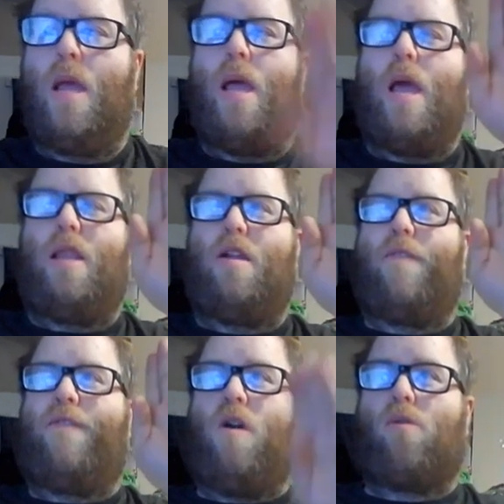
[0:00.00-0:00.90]
Hey there,
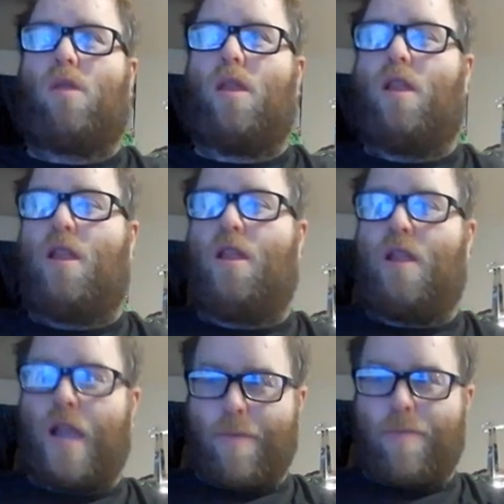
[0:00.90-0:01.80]
folks. This is
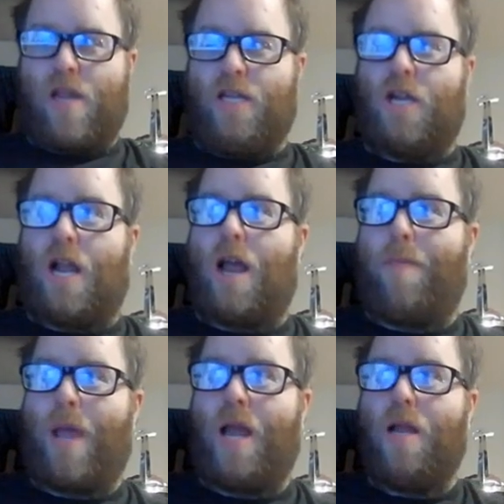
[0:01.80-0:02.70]
DMC Jedi
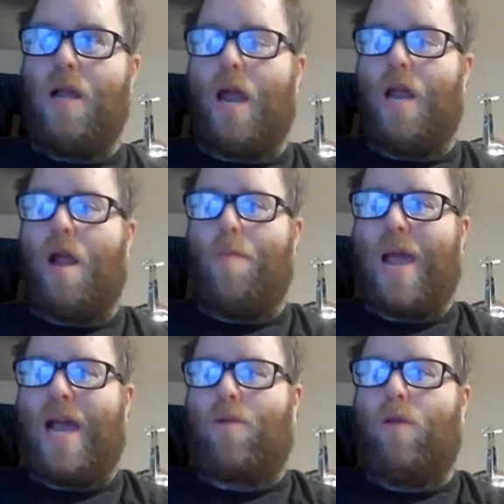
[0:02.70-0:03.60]
Man, and I'm
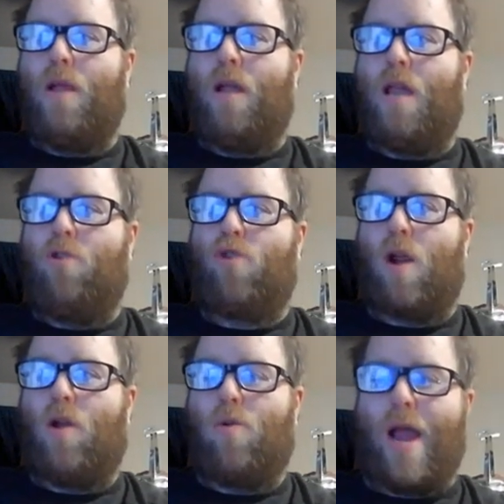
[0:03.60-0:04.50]
back with another
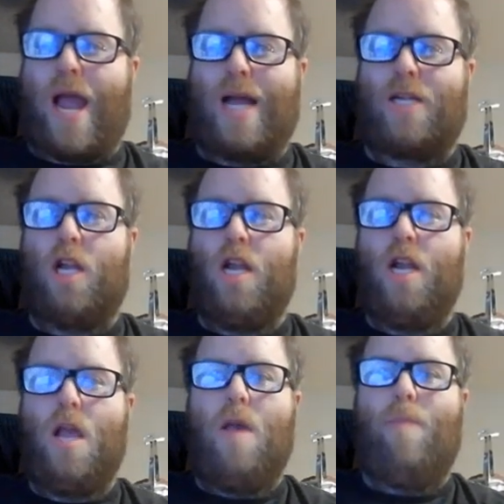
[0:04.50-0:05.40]
trailer reaction.
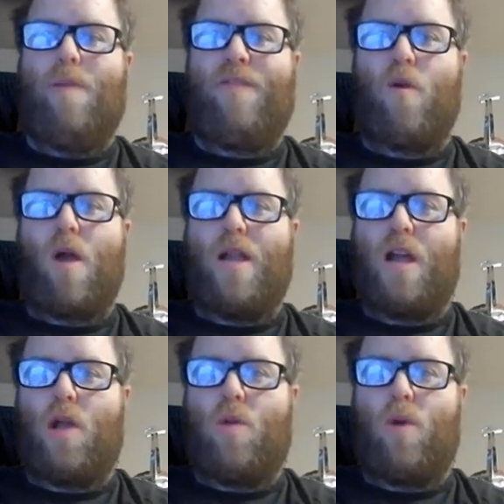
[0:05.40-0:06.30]
Before I
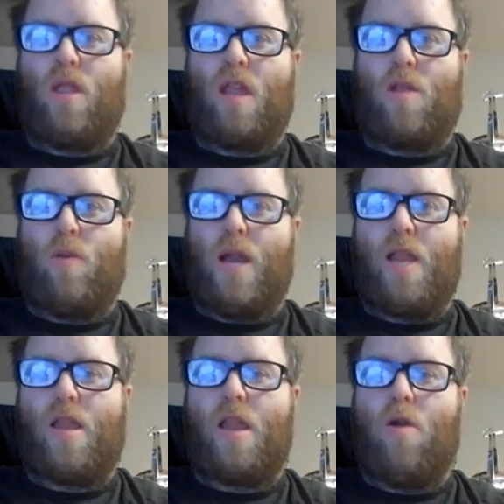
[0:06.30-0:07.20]
tell you what this one
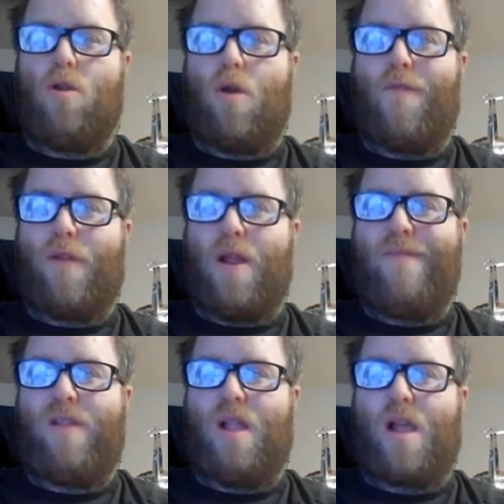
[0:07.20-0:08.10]
is, though, don't forget, if
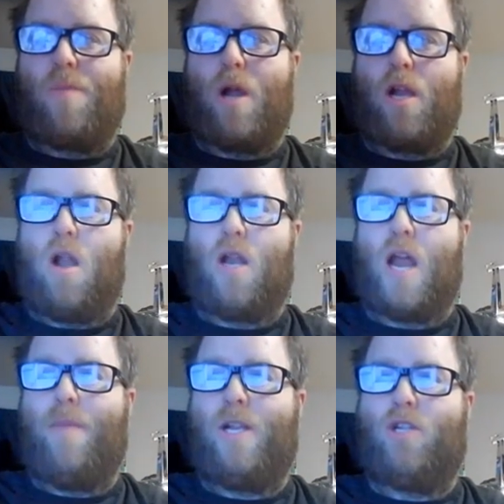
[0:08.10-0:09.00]
you like my
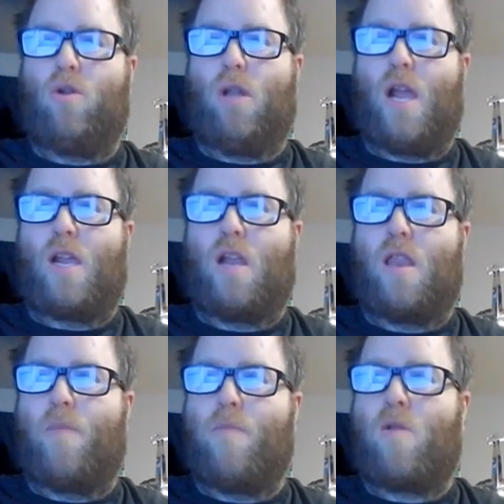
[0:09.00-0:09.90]
content, be sure to like and
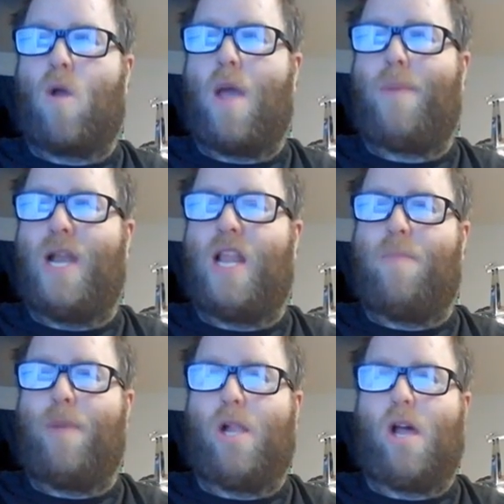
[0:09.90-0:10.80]
subscribe and hit
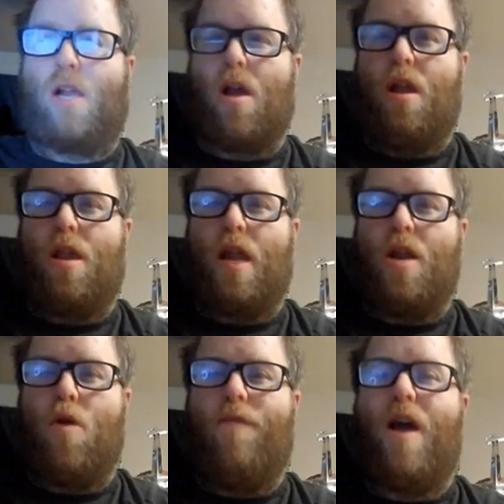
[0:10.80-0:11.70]
the bell icon so you're
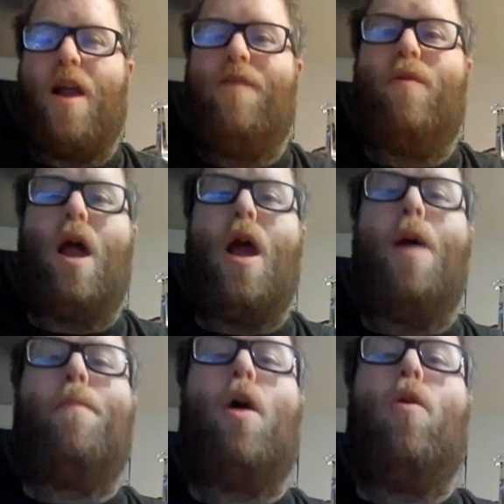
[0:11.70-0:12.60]
notified of when I
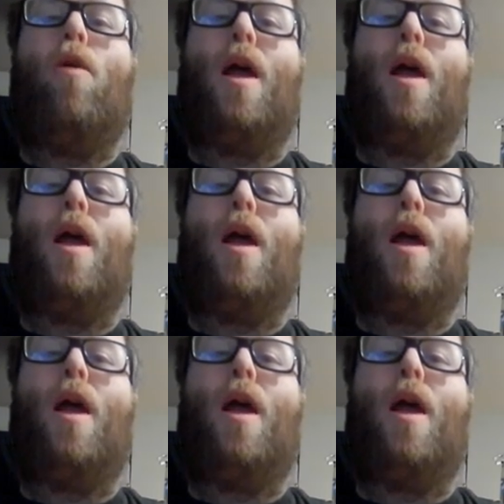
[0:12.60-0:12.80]
upload